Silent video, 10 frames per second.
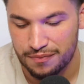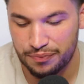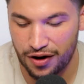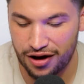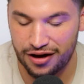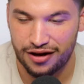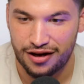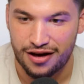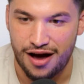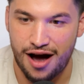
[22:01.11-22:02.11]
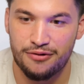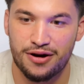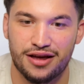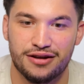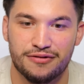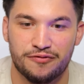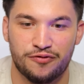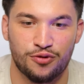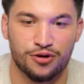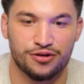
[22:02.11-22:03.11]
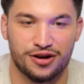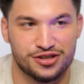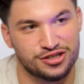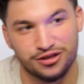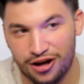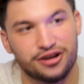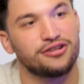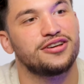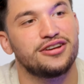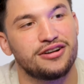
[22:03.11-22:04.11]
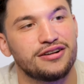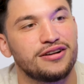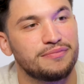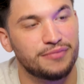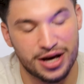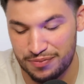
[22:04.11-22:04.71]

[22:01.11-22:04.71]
But I went for a slugger here, Mike